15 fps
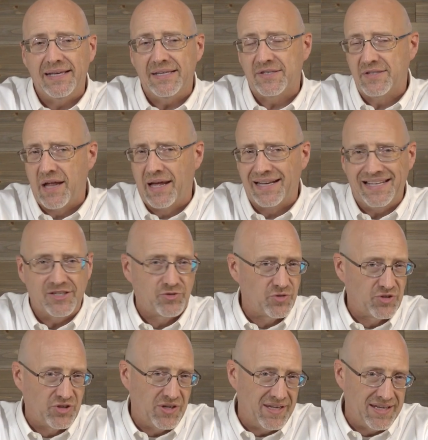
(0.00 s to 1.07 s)
Is not
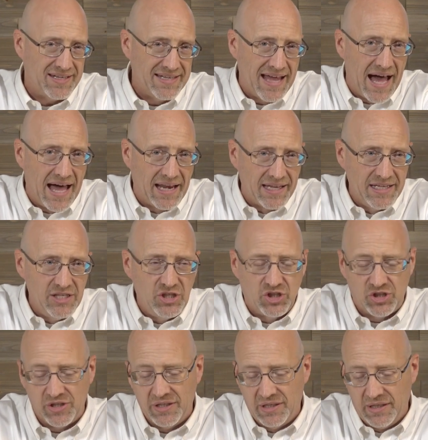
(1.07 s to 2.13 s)
interested in
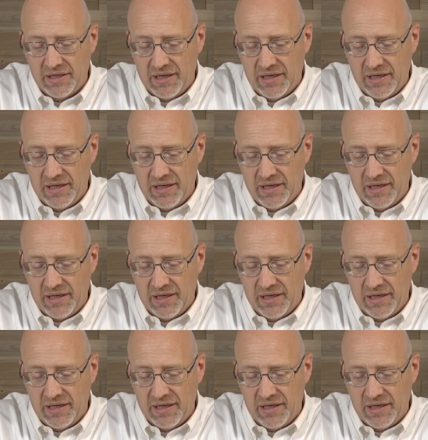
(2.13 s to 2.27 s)
knowledge.